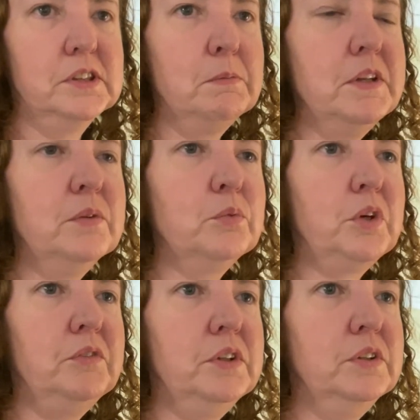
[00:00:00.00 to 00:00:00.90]
Some of the
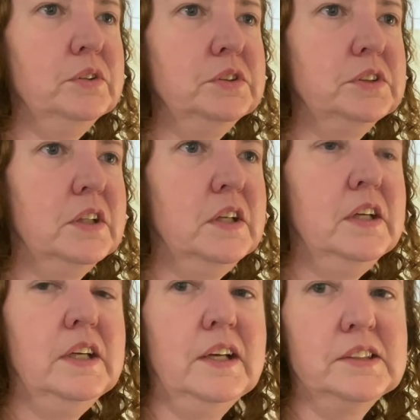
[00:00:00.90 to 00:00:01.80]
reviews,
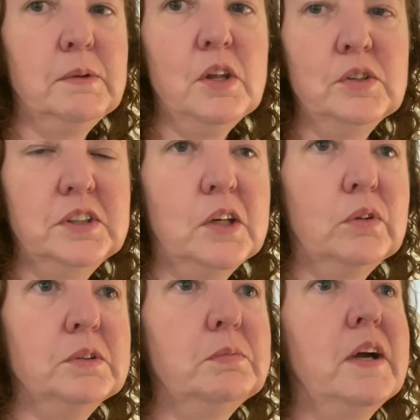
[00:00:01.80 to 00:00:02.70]
now some of the hotel
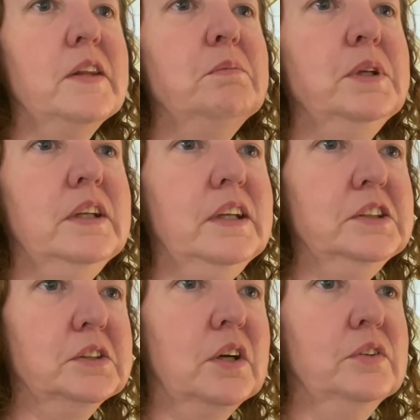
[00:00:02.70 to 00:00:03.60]
rooms by the
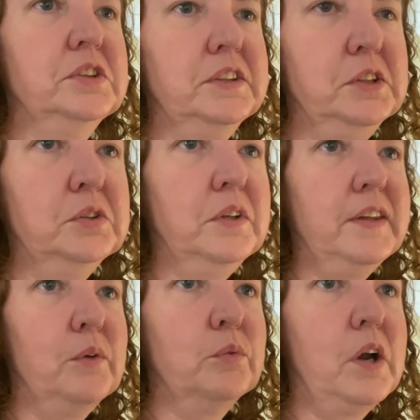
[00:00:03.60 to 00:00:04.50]
beach are in State Street that